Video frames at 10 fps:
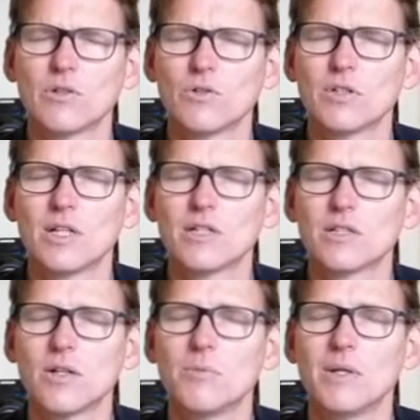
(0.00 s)
Lord,
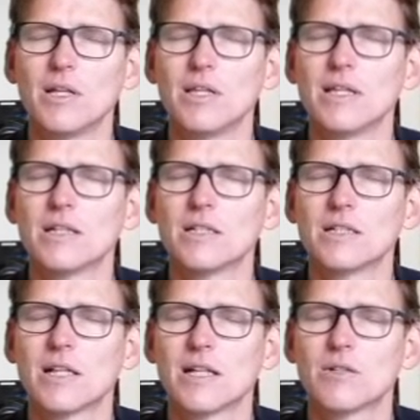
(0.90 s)
there's so many
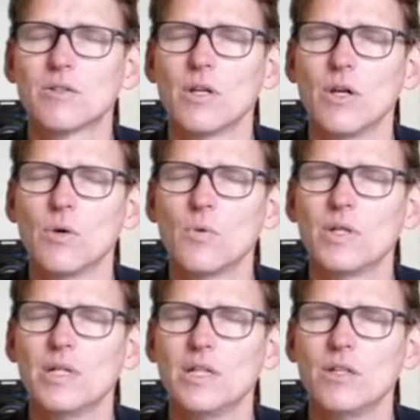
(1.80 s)
things that
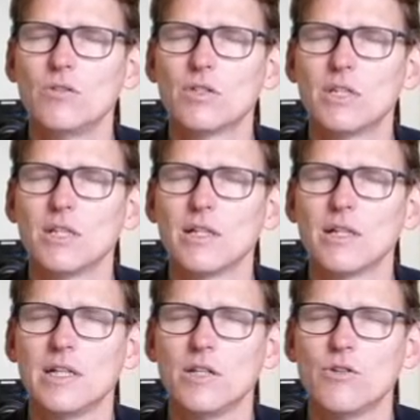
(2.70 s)
we need to think
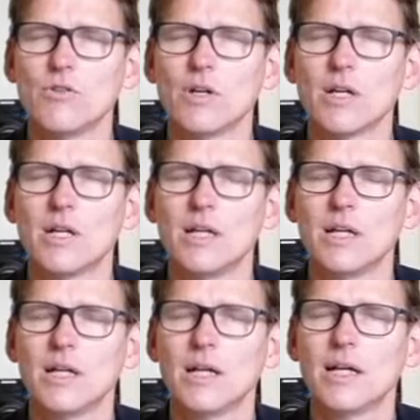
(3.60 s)
anew.
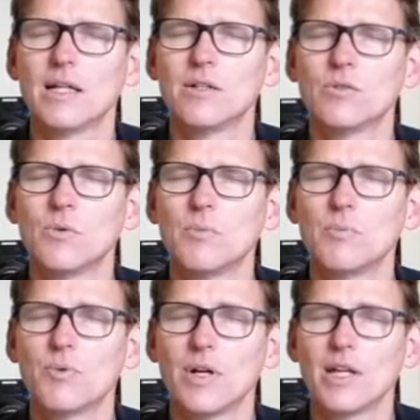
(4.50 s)
And we
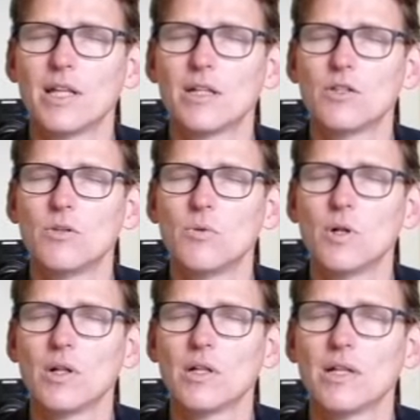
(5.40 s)
pray that you
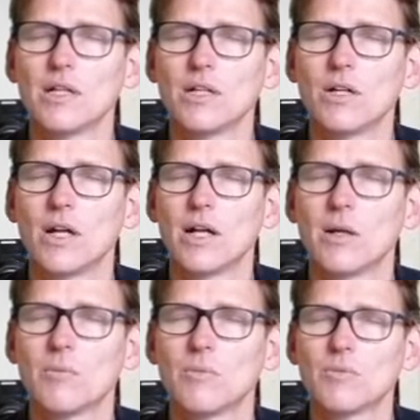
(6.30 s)
will
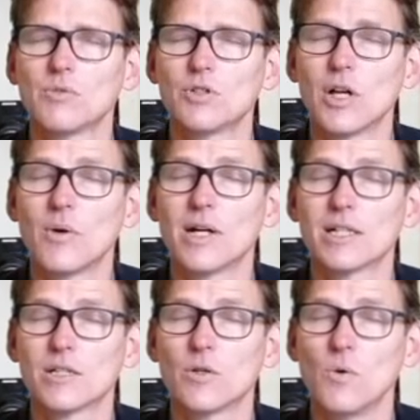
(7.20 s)
um, show
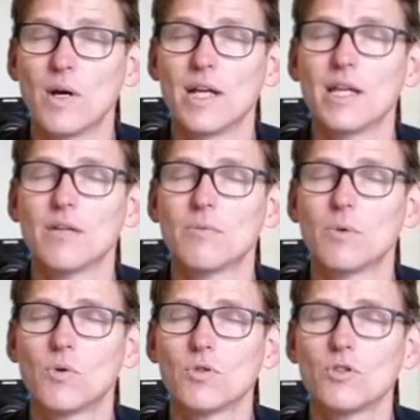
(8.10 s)
us the way,
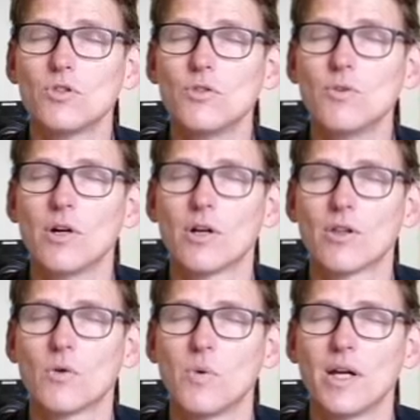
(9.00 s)
because you are
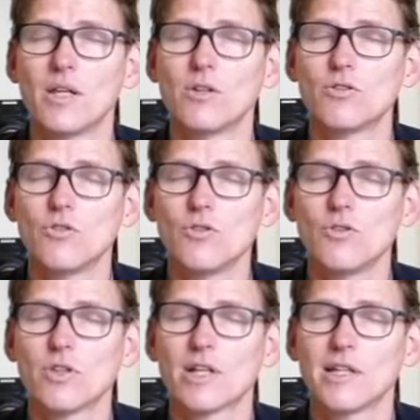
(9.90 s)
the way, the
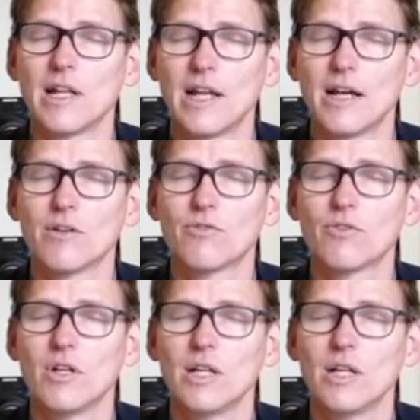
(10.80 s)
truth, and the life.